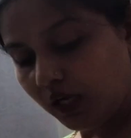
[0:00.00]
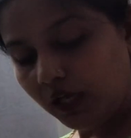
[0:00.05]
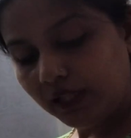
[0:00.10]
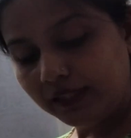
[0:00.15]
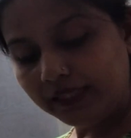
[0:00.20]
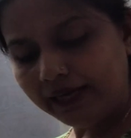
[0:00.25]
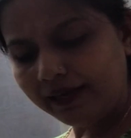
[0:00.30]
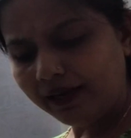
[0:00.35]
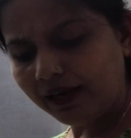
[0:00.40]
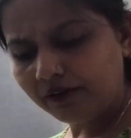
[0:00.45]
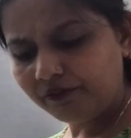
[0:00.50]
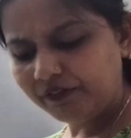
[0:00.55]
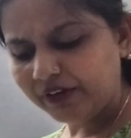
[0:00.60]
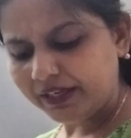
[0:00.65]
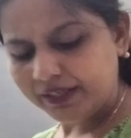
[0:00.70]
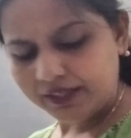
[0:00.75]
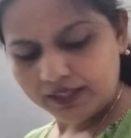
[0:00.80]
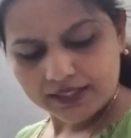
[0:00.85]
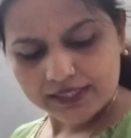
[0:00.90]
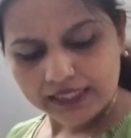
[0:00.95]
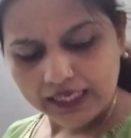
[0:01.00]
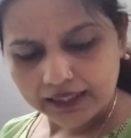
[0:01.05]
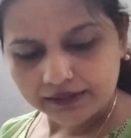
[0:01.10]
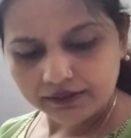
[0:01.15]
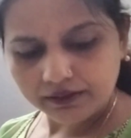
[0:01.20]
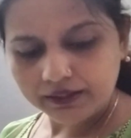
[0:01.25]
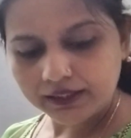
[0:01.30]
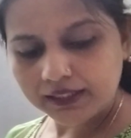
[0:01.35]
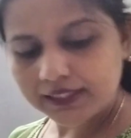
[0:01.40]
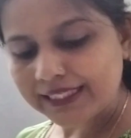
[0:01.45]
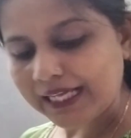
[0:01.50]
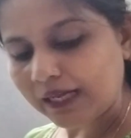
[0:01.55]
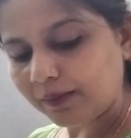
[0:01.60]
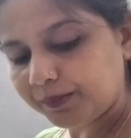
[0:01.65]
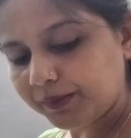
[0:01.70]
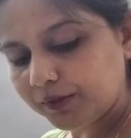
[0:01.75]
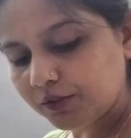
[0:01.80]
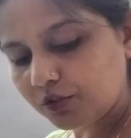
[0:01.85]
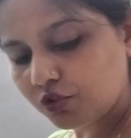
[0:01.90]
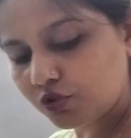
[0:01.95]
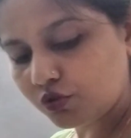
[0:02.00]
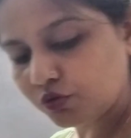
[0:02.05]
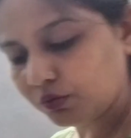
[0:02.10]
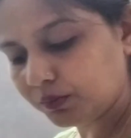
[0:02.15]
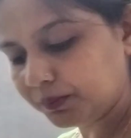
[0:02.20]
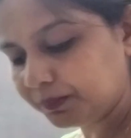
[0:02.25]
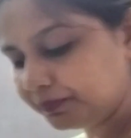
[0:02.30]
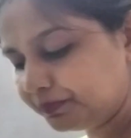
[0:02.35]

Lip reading: There are various other examples too.